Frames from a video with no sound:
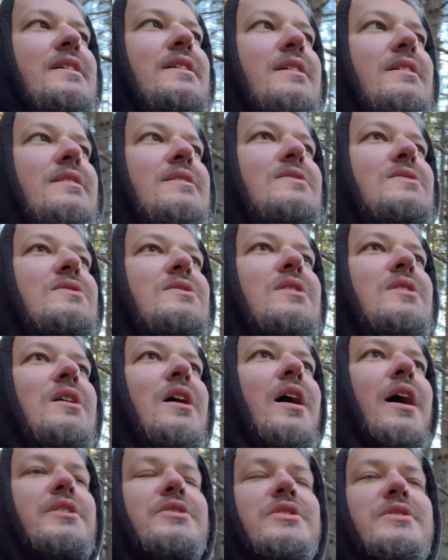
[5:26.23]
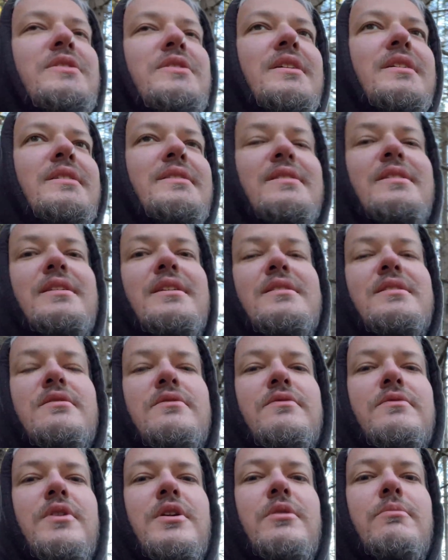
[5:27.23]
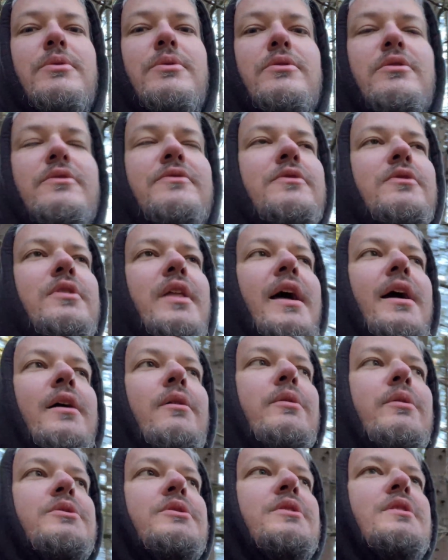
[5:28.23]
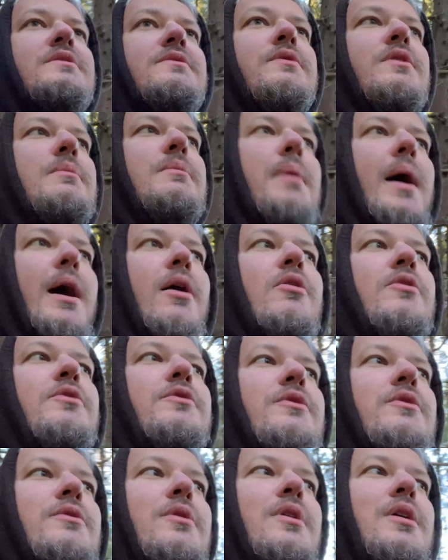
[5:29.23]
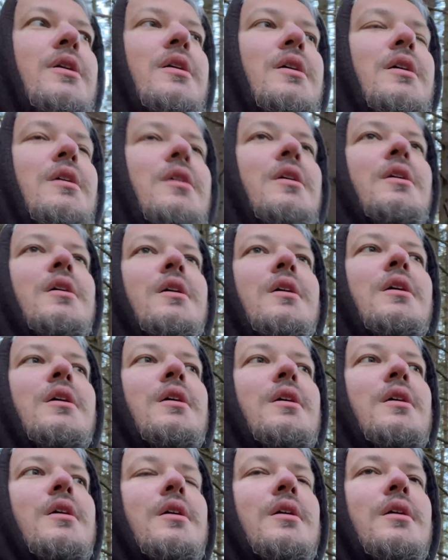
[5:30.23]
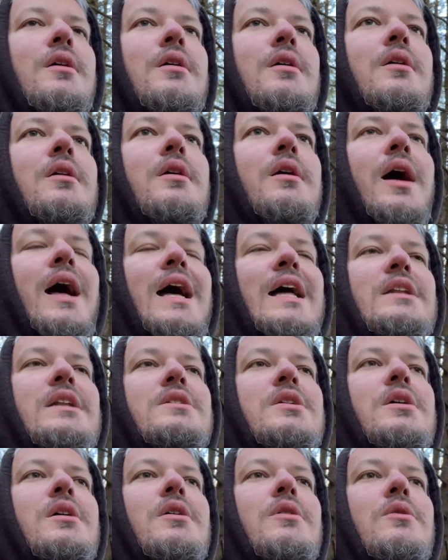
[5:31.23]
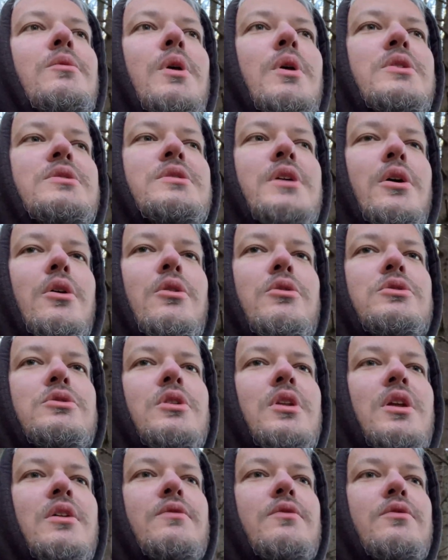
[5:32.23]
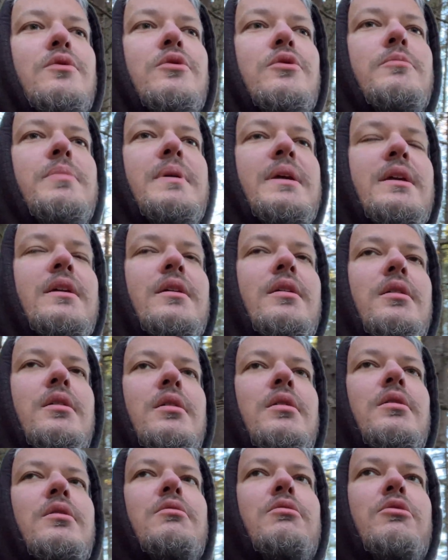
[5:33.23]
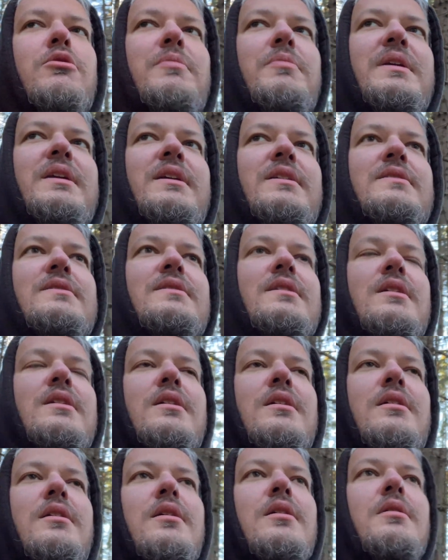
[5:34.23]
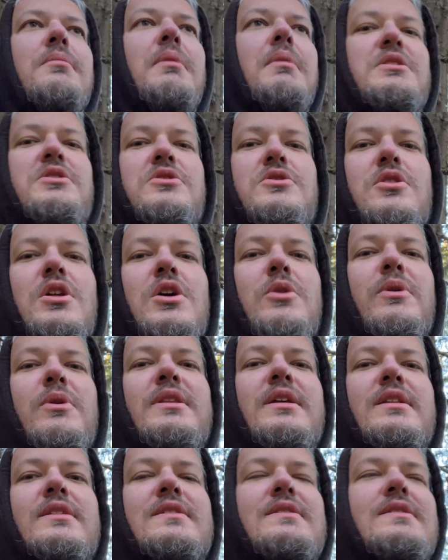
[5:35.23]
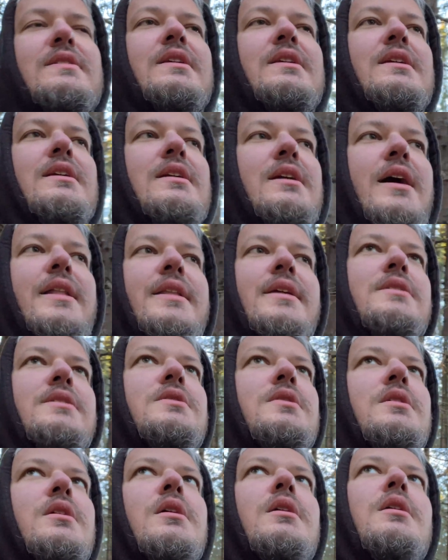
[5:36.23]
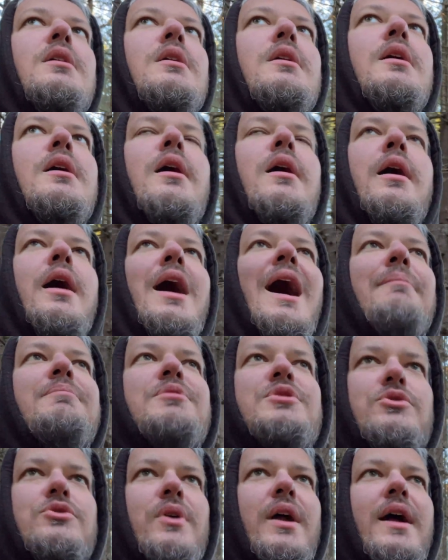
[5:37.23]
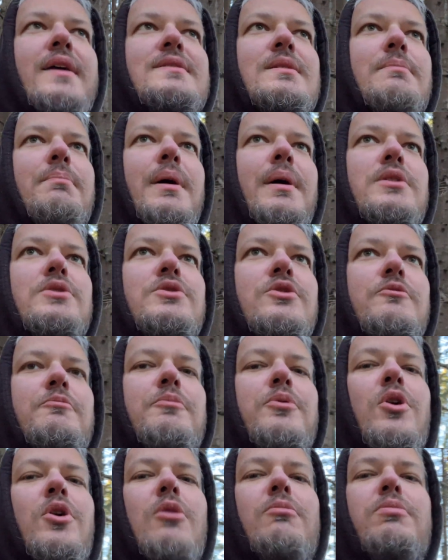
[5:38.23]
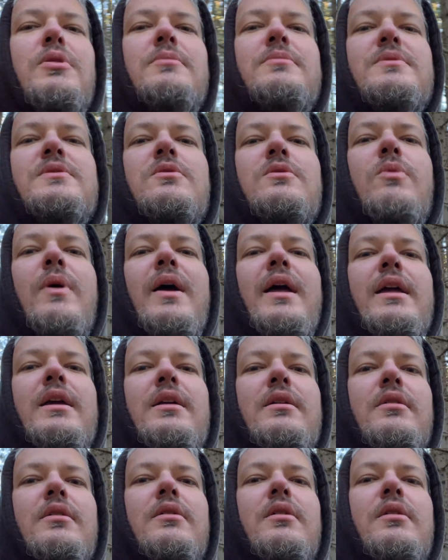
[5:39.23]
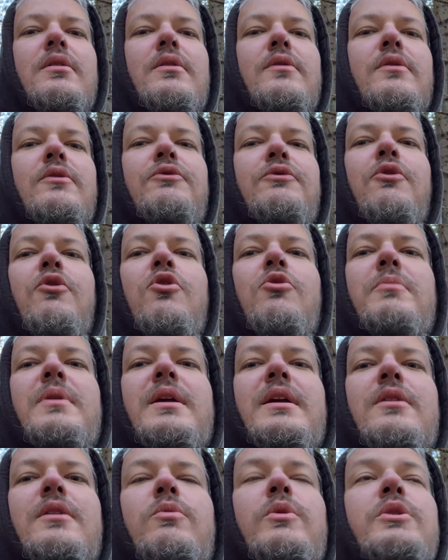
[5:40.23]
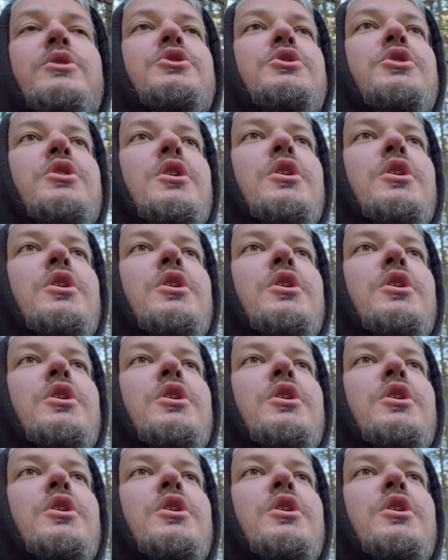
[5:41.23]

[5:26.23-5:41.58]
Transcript: is. I just think C is a very beautiful language and it's very powerful. And whilst I also love Ruby, Ruby is uh, much slower than C and it abstracts a bunch of problems away for me, which